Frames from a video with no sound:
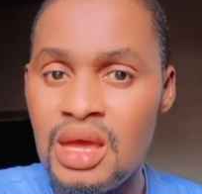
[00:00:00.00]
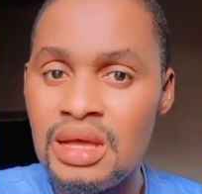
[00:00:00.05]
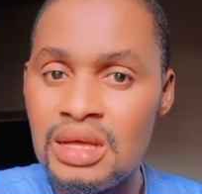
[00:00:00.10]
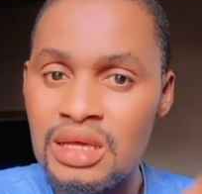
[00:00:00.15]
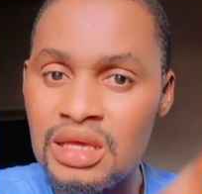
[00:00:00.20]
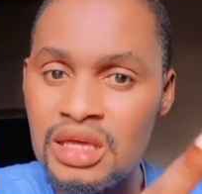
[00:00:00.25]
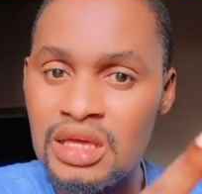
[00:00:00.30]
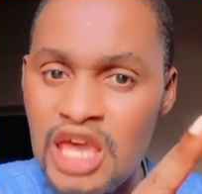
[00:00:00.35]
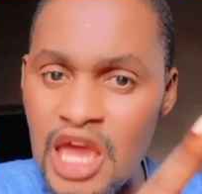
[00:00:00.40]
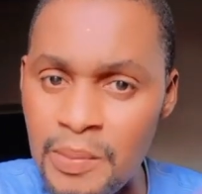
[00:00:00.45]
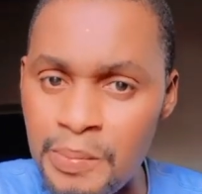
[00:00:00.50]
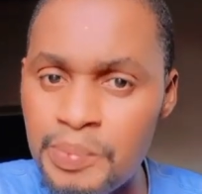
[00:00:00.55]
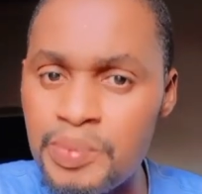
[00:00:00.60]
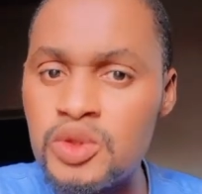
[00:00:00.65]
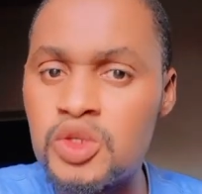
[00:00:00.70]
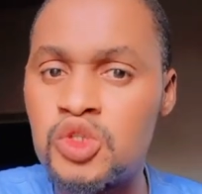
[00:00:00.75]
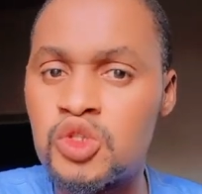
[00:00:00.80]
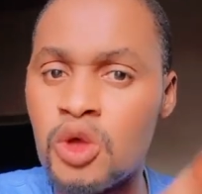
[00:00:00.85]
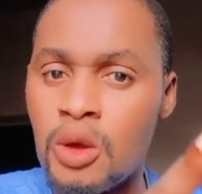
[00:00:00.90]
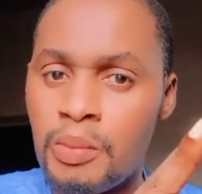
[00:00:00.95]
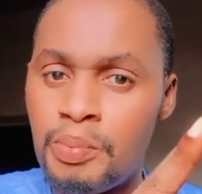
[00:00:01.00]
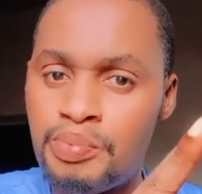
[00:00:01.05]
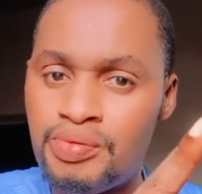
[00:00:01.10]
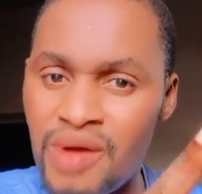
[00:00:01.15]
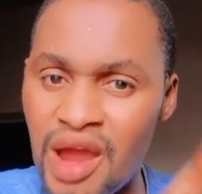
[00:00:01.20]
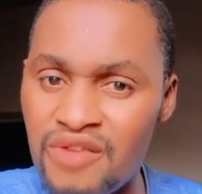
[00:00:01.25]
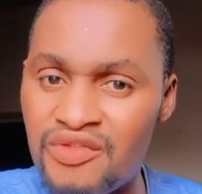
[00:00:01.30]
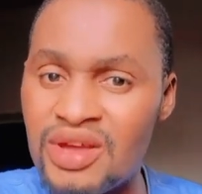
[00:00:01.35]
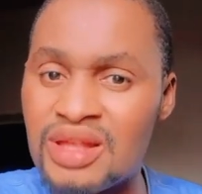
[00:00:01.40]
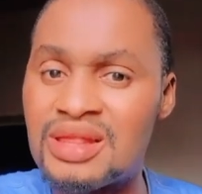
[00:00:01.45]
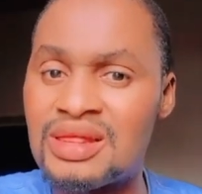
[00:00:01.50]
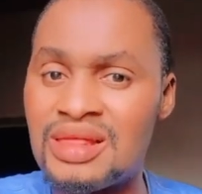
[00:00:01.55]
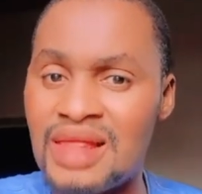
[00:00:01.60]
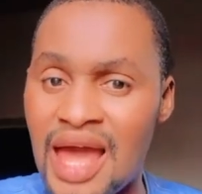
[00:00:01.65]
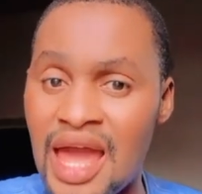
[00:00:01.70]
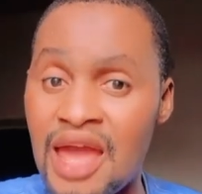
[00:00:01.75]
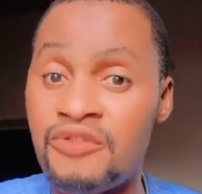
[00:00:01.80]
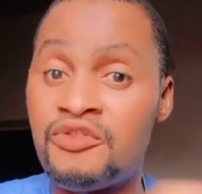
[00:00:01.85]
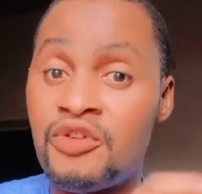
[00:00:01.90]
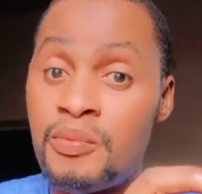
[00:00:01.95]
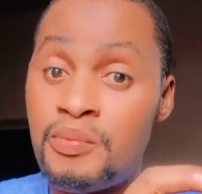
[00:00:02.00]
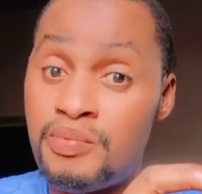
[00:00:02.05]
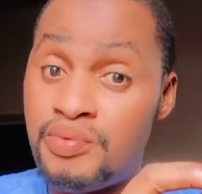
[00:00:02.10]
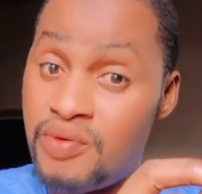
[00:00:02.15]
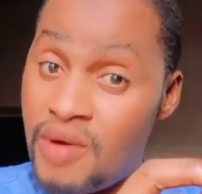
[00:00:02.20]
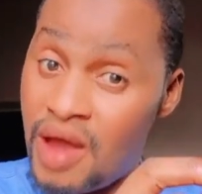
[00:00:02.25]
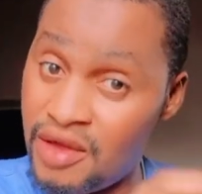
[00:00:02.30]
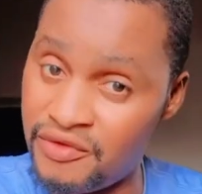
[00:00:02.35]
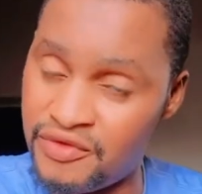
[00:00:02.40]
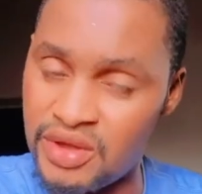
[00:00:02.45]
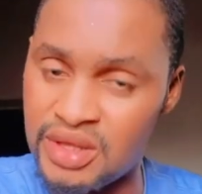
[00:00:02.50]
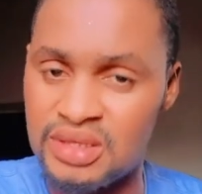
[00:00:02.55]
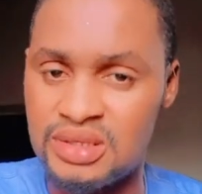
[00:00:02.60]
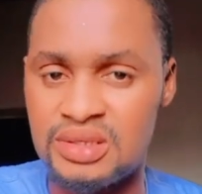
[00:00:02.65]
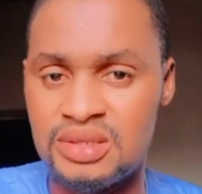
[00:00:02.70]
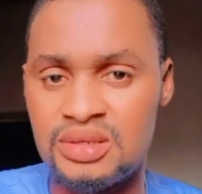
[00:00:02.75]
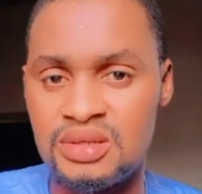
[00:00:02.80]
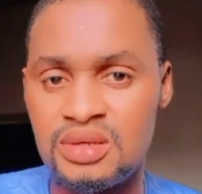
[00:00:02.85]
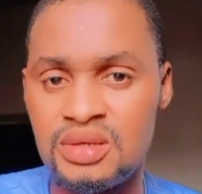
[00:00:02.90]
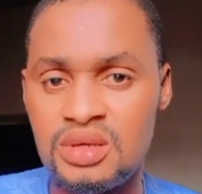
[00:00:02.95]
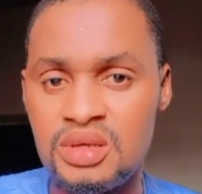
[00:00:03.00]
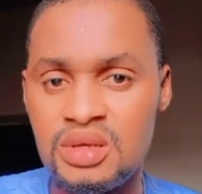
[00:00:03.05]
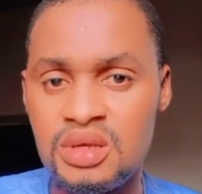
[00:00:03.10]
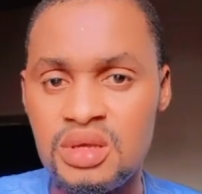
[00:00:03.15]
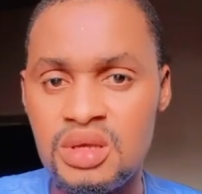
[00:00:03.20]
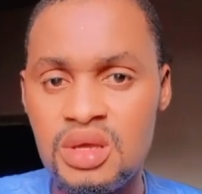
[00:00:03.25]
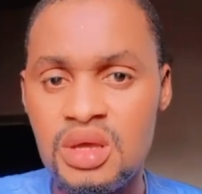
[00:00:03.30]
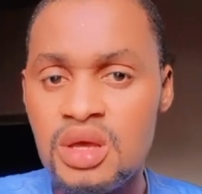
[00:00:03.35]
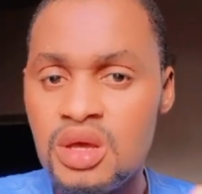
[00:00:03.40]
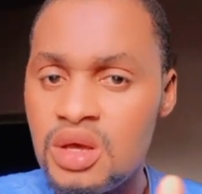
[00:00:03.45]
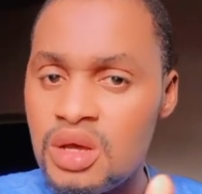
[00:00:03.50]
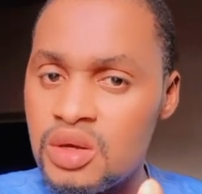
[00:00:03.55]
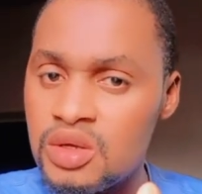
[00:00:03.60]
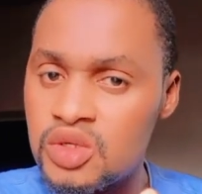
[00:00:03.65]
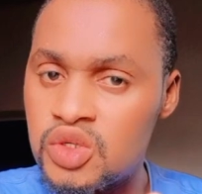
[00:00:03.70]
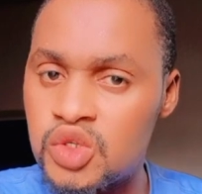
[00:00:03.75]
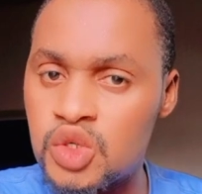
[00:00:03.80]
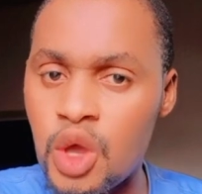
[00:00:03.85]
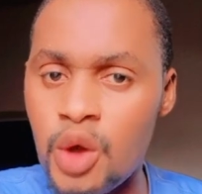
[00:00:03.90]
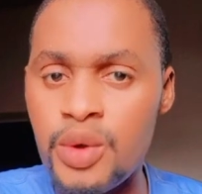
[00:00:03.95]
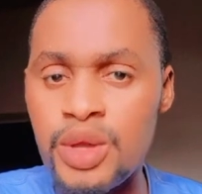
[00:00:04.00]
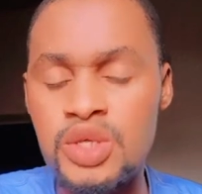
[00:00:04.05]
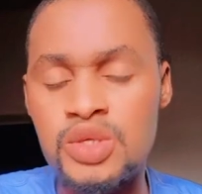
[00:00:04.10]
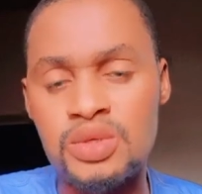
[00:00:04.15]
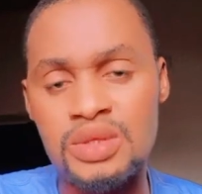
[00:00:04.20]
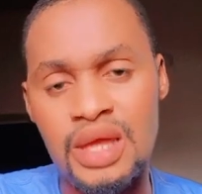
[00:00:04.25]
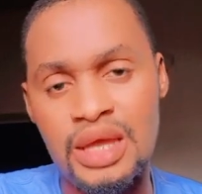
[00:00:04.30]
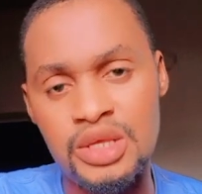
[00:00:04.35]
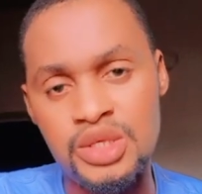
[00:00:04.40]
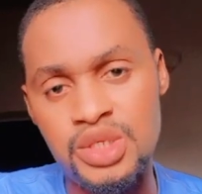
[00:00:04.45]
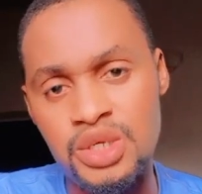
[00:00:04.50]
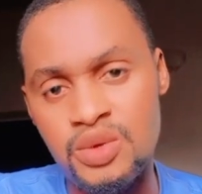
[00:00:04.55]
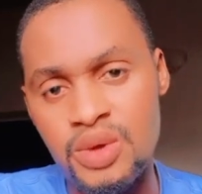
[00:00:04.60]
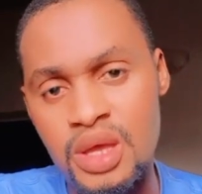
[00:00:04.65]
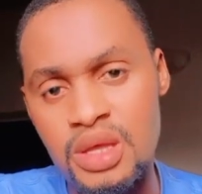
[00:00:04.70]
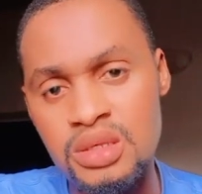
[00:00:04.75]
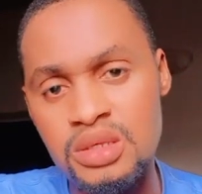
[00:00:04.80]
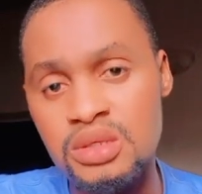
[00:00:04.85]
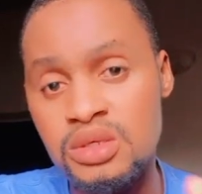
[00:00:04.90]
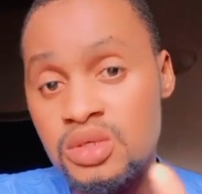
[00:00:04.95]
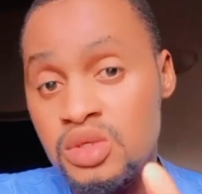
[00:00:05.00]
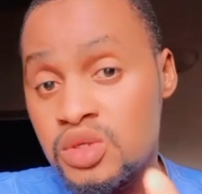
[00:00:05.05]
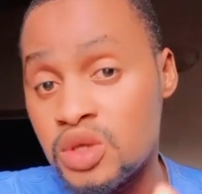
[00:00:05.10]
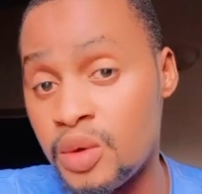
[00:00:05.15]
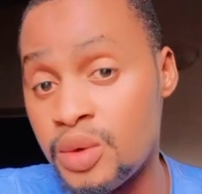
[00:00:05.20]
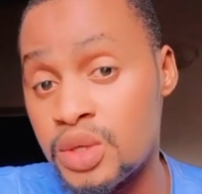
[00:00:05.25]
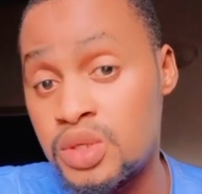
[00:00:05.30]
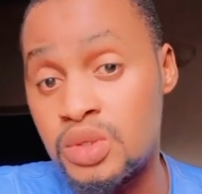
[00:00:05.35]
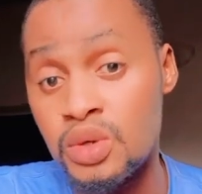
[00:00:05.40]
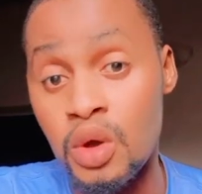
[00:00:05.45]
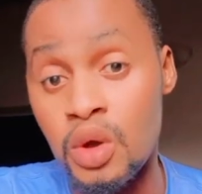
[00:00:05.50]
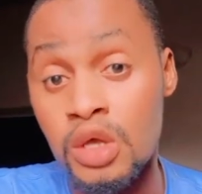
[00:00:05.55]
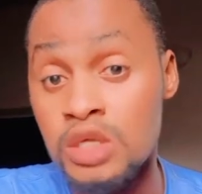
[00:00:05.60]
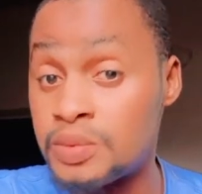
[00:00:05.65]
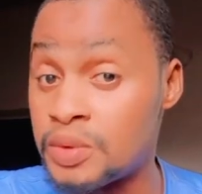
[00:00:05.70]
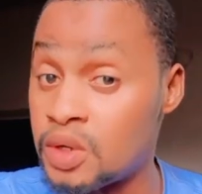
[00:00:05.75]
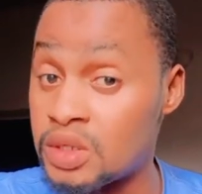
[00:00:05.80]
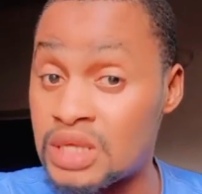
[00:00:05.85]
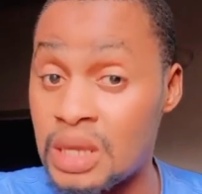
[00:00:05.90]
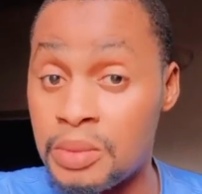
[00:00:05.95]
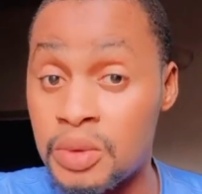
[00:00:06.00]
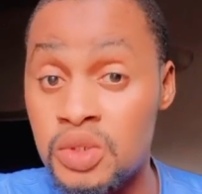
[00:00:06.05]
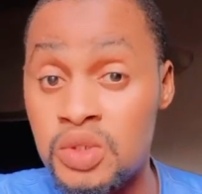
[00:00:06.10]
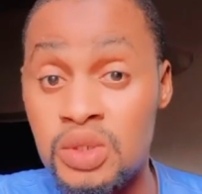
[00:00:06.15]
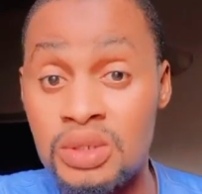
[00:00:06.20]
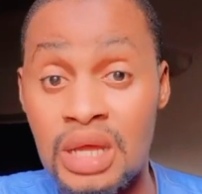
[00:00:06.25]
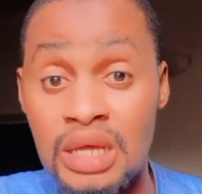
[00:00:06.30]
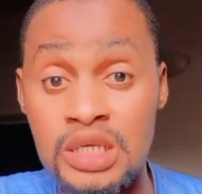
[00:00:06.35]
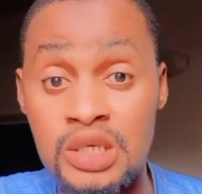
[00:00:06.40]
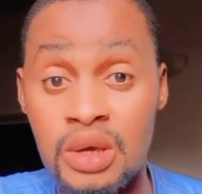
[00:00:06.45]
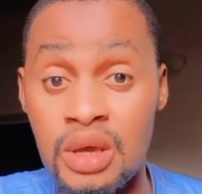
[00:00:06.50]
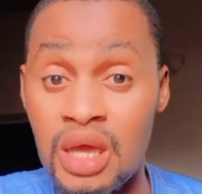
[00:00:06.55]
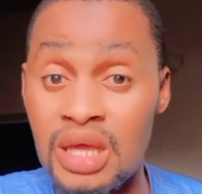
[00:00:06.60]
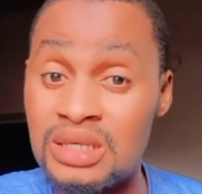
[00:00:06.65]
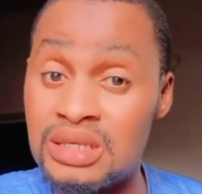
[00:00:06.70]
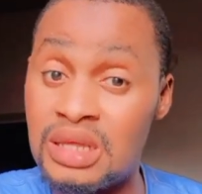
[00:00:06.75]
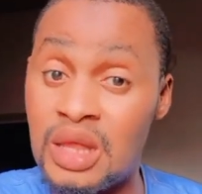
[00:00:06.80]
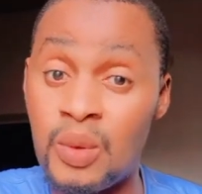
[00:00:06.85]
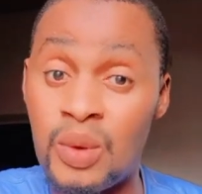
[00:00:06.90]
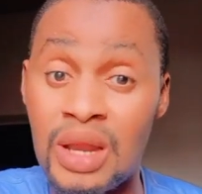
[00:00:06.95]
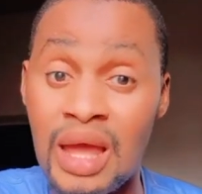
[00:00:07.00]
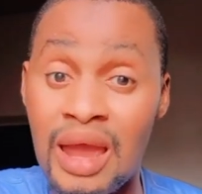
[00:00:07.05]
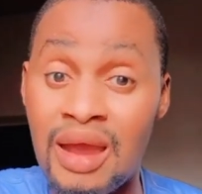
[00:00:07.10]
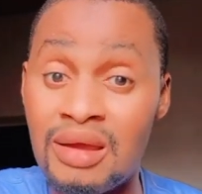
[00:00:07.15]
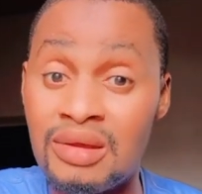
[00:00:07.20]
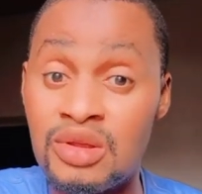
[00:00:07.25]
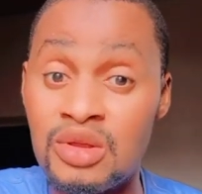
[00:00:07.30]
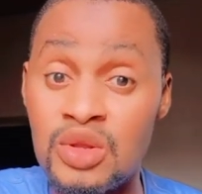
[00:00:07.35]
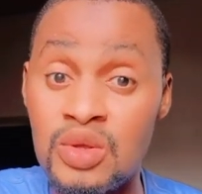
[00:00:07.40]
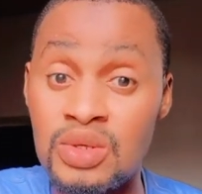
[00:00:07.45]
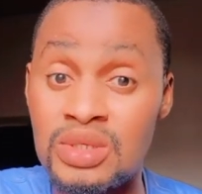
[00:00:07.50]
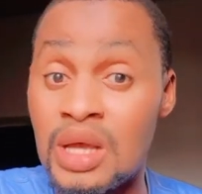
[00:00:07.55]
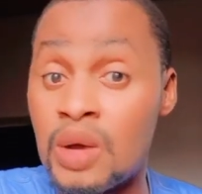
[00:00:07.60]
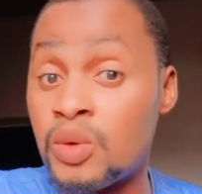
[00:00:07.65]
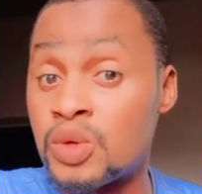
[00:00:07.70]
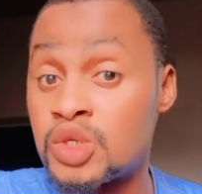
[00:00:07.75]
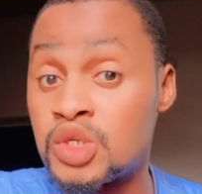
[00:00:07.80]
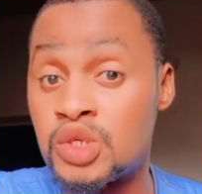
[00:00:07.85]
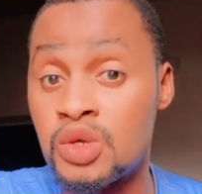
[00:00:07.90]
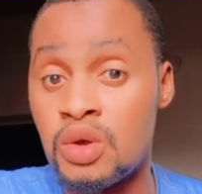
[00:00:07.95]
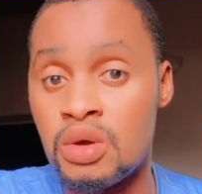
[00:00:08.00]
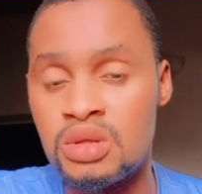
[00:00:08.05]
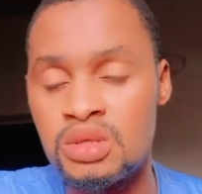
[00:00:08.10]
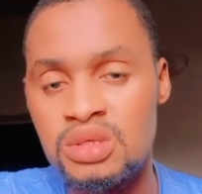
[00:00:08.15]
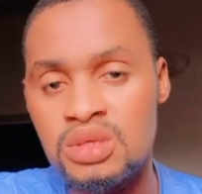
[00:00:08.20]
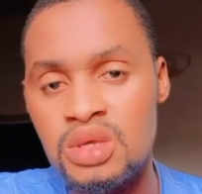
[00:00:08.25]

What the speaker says: Keep some private life private. Sorry to Nigerians. Sorry to us because I'm also Nigerian. Yesterday when I heard the news, I was shocked.